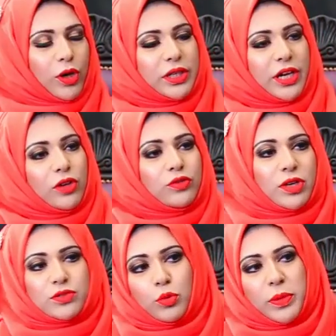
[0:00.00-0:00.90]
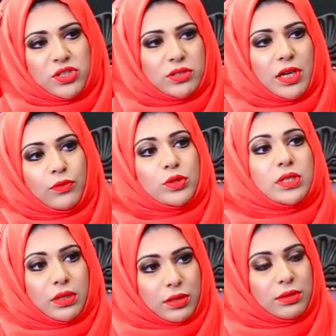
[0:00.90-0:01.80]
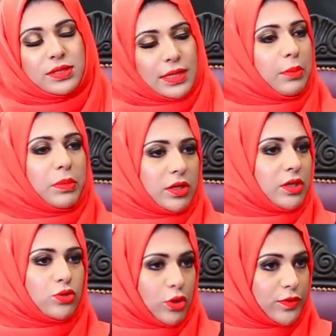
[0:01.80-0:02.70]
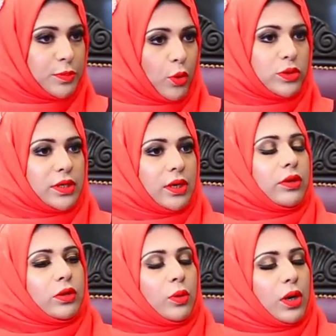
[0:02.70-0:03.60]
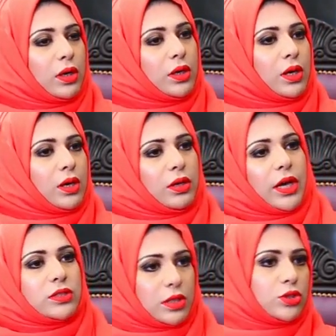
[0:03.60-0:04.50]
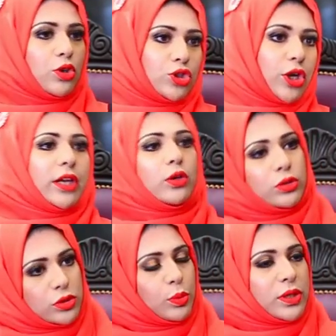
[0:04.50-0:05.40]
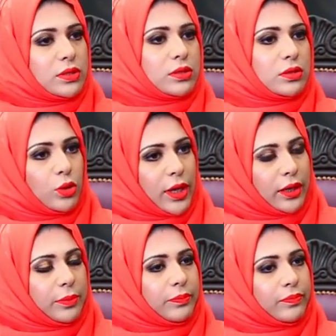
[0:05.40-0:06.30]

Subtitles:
What kind of transformations have you seen in the same industry of sports here in Doha? Like since your childhood towards today?